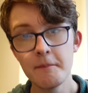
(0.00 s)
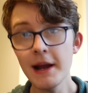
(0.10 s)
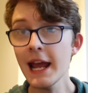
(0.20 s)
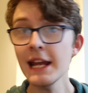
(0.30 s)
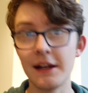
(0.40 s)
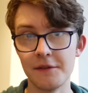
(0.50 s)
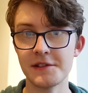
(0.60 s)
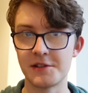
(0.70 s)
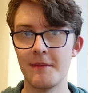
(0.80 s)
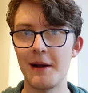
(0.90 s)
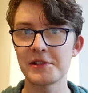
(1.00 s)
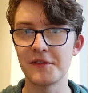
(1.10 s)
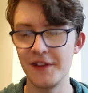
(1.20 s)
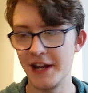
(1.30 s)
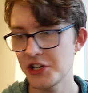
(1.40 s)
My A-levels are about to
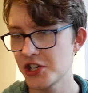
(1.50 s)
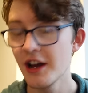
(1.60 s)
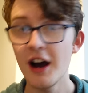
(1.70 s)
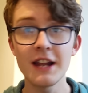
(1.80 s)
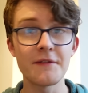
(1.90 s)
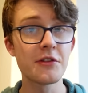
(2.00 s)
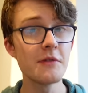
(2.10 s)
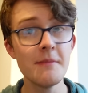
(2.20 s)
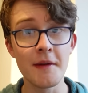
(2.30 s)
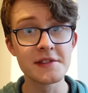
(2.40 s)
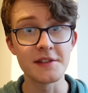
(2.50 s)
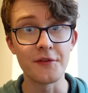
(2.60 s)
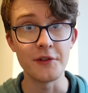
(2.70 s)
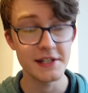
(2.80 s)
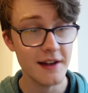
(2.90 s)
finish. I'll have 3 months of
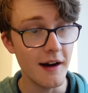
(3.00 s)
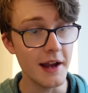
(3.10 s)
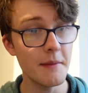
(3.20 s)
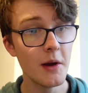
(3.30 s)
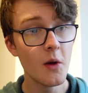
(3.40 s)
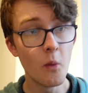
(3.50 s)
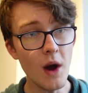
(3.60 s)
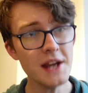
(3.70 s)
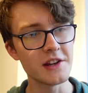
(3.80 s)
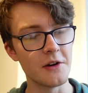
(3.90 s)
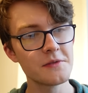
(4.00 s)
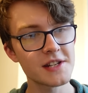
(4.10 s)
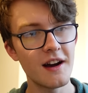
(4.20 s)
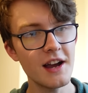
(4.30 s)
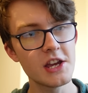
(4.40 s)
free time. Why
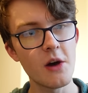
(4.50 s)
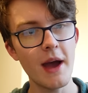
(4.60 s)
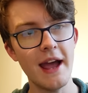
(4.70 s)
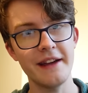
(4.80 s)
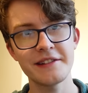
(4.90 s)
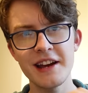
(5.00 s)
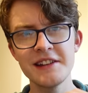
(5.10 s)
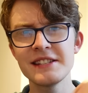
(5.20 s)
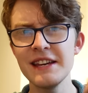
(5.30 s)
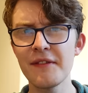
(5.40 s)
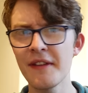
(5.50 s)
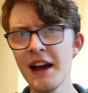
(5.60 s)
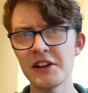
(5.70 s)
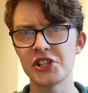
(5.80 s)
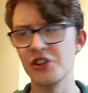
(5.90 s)
don't I go ahead and give
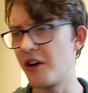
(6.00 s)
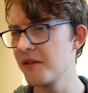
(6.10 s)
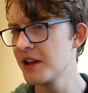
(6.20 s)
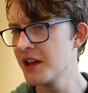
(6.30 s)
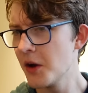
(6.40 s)
that a shot?